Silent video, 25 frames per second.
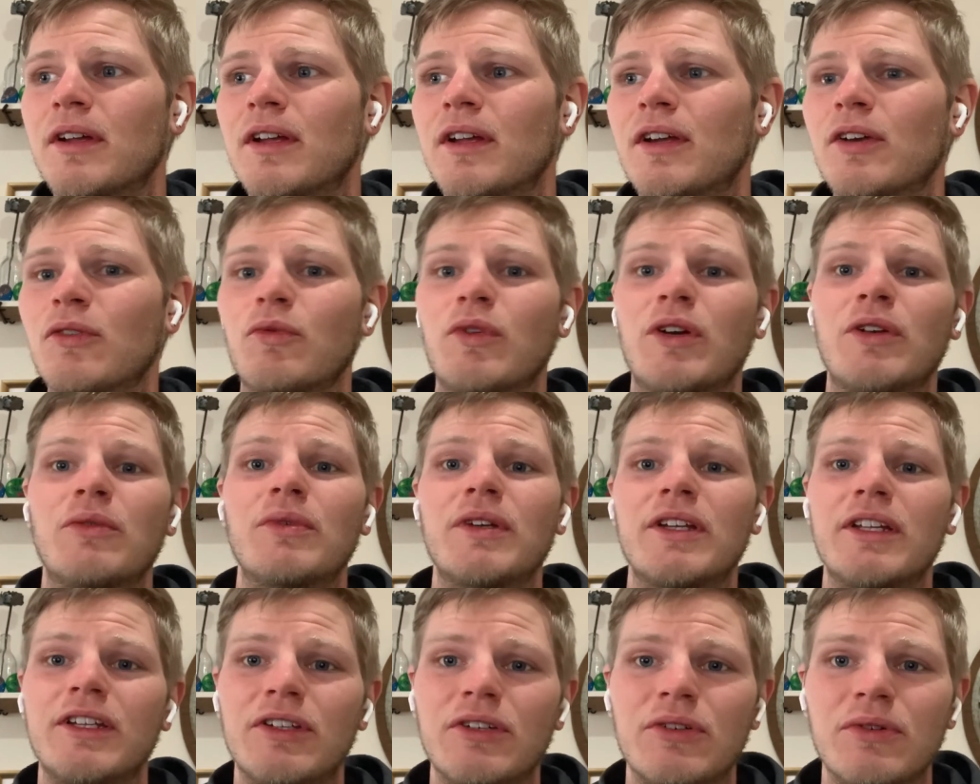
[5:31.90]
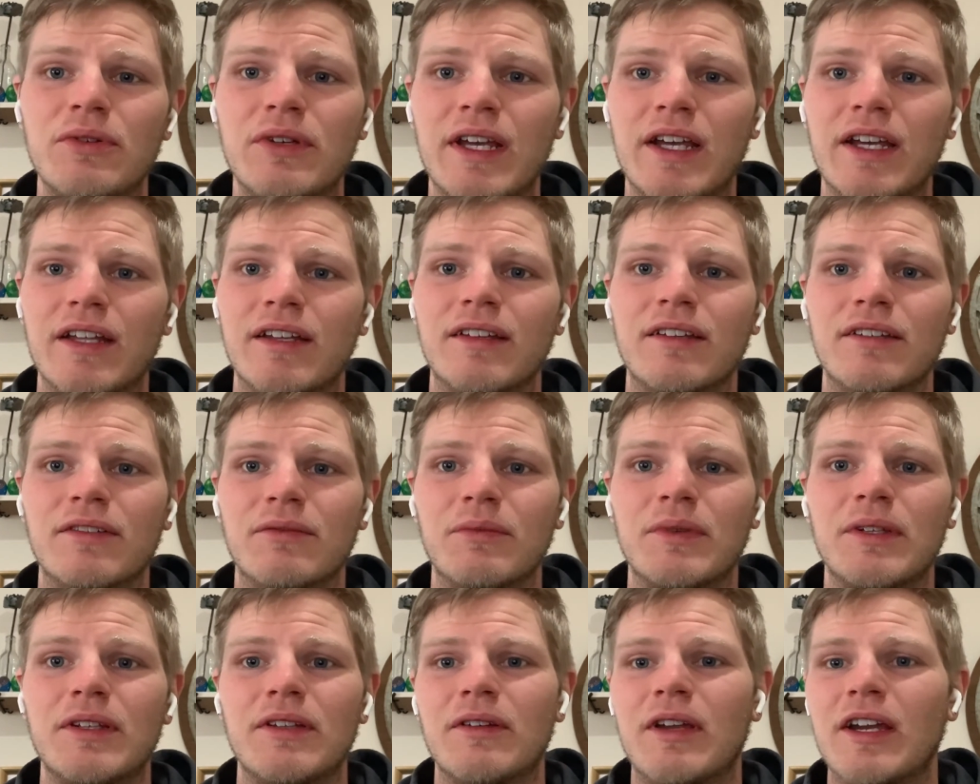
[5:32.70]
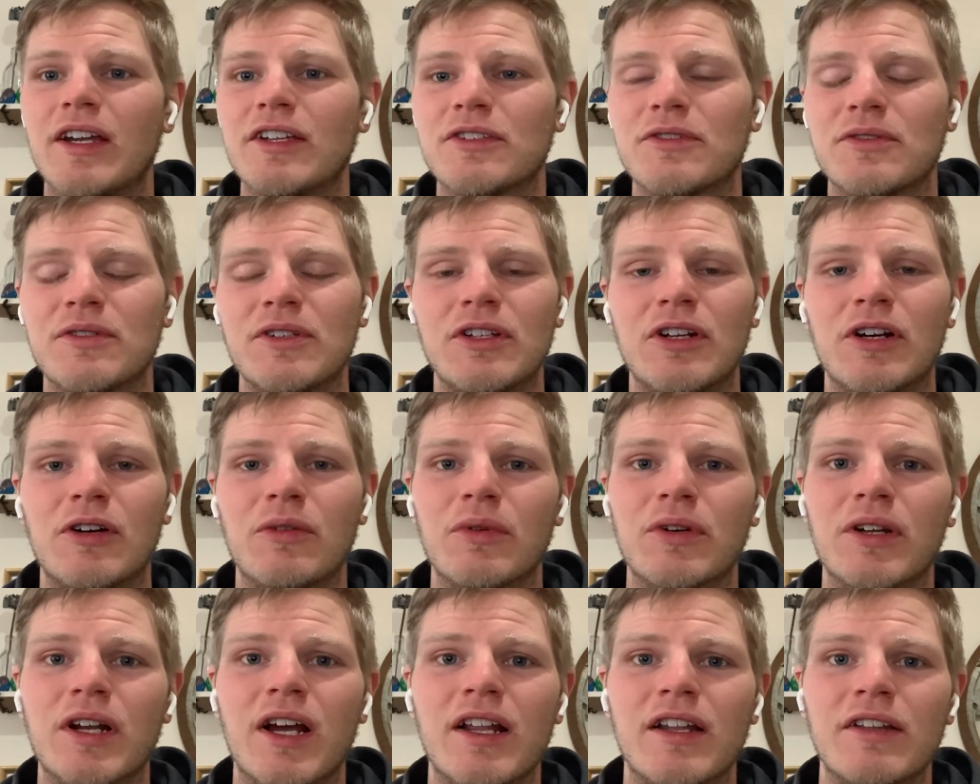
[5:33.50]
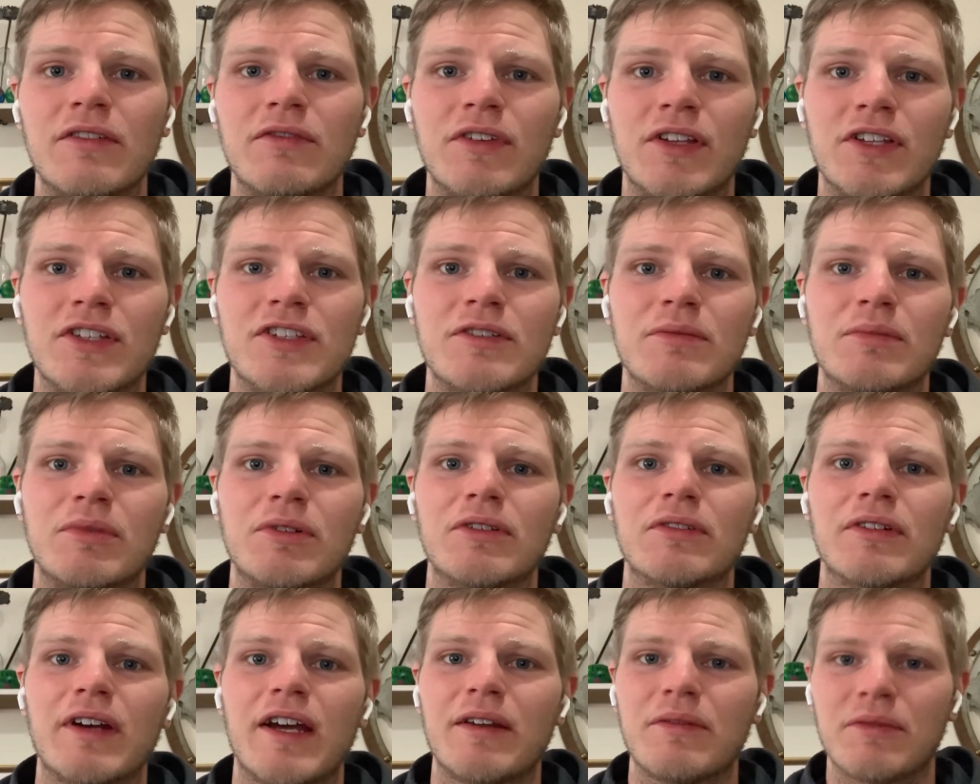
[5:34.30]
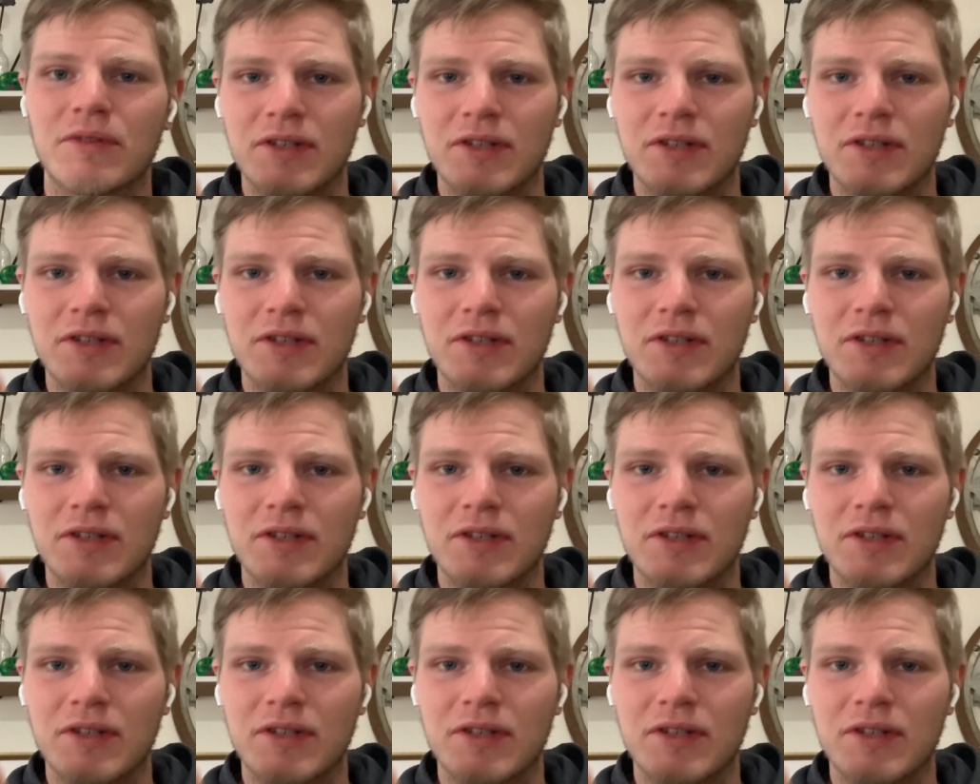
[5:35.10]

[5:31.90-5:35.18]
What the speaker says: When we do get, because we're not invincible, right?